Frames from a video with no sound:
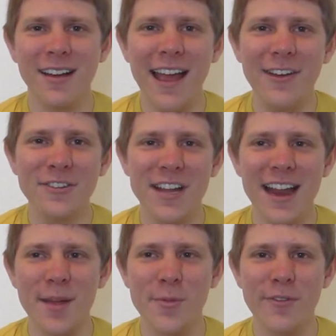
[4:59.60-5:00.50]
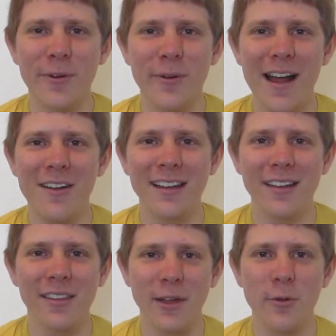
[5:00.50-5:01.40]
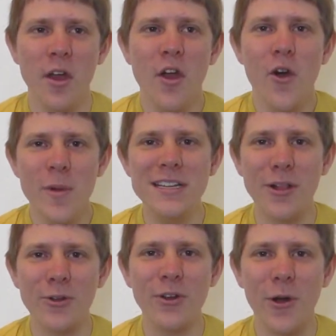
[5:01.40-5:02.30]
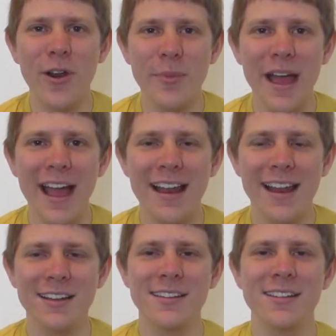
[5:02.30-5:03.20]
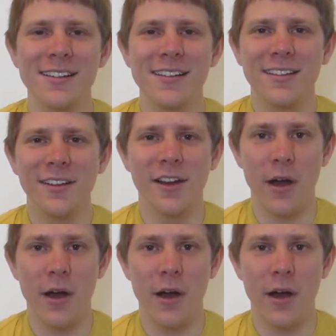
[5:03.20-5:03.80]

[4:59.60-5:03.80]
energetic and moving around, and like we tell her to go to bed, and you know,